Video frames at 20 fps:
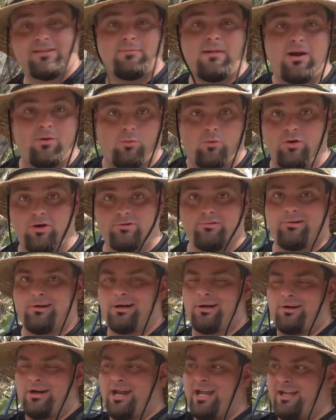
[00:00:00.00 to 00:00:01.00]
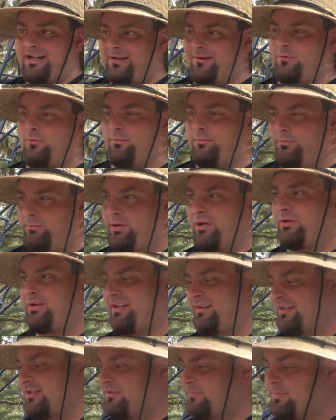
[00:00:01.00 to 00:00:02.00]
my one regret building
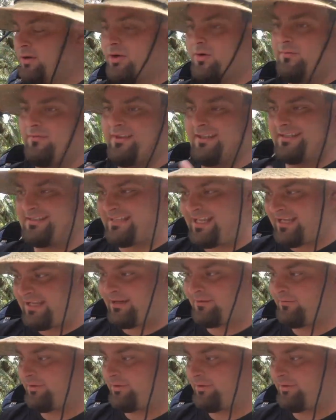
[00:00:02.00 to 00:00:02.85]
this boat. The second